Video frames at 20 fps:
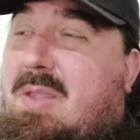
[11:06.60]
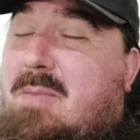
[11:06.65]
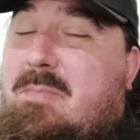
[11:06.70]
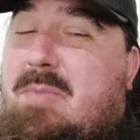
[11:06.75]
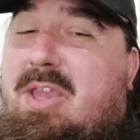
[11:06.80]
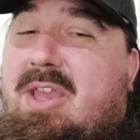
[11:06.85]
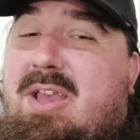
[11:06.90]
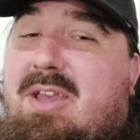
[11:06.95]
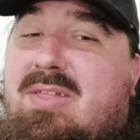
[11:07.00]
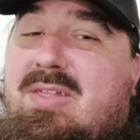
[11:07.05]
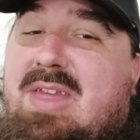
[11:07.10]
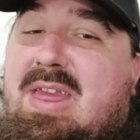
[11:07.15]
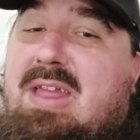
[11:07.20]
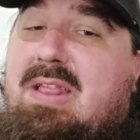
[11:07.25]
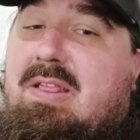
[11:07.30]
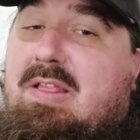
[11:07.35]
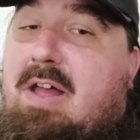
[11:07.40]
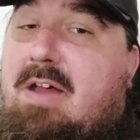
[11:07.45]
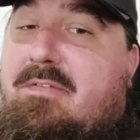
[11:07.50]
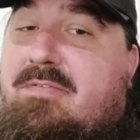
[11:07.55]
Because he
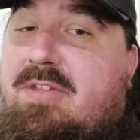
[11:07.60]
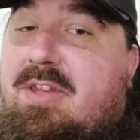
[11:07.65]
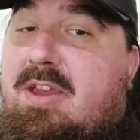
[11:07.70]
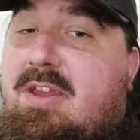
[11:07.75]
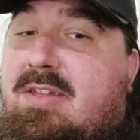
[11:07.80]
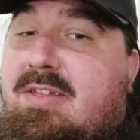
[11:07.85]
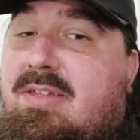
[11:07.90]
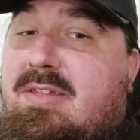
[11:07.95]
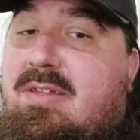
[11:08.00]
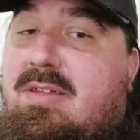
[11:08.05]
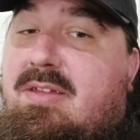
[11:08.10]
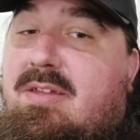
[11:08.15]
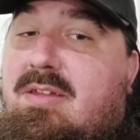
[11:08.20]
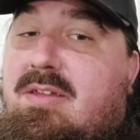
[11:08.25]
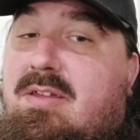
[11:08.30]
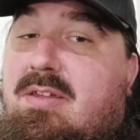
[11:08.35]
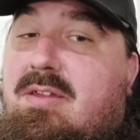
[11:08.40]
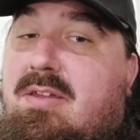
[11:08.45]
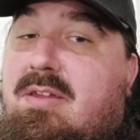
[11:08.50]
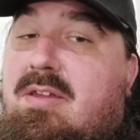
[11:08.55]
loves us.
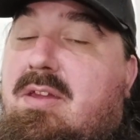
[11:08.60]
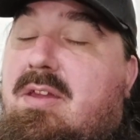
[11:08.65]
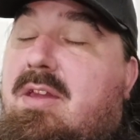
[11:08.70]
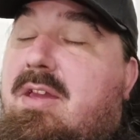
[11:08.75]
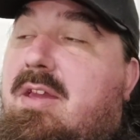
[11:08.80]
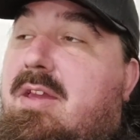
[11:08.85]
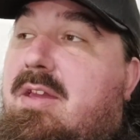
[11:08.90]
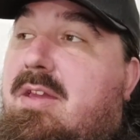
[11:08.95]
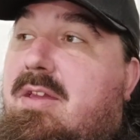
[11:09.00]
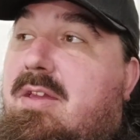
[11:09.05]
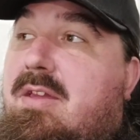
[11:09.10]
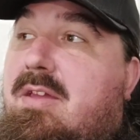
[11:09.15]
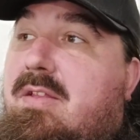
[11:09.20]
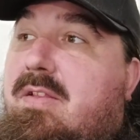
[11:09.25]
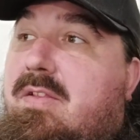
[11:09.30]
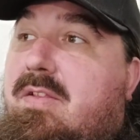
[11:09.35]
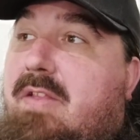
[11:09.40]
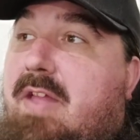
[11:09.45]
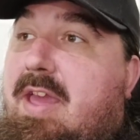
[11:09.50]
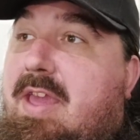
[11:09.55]

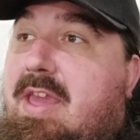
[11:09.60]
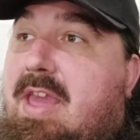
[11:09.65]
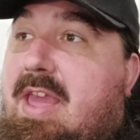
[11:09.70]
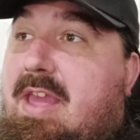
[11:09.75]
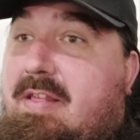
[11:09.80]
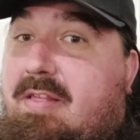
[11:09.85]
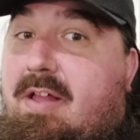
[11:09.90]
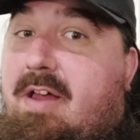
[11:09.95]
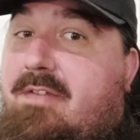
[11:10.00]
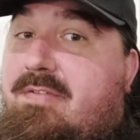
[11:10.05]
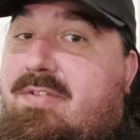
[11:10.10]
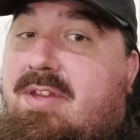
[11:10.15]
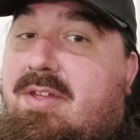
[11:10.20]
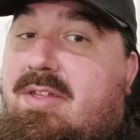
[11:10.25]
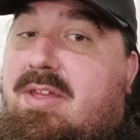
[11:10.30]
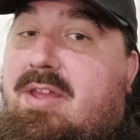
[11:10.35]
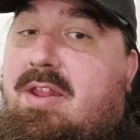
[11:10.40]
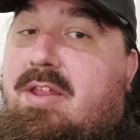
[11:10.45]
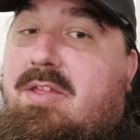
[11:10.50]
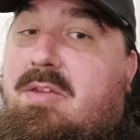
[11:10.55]
Like, he loves
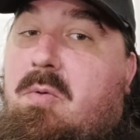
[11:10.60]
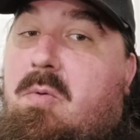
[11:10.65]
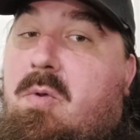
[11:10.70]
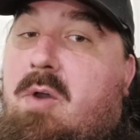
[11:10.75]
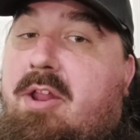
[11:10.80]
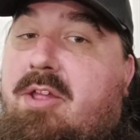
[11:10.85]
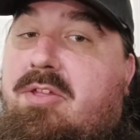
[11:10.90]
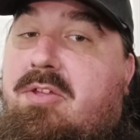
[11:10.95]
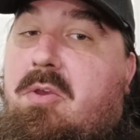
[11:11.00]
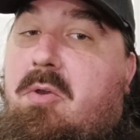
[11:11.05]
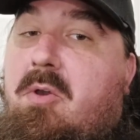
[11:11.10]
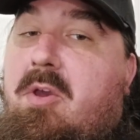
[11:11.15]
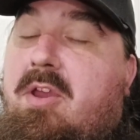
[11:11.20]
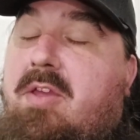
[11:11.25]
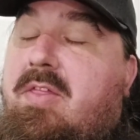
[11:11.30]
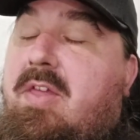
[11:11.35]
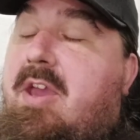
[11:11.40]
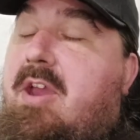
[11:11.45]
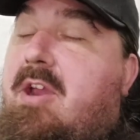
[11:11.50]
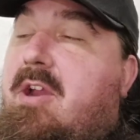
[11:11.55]
us. He doesn't want us
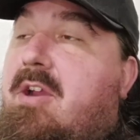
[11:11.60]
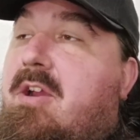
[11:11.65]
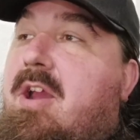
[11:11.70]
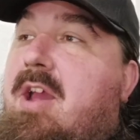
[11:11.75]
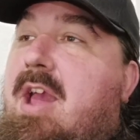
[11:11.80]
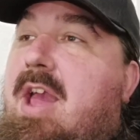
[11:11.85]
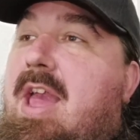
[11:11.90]
going there.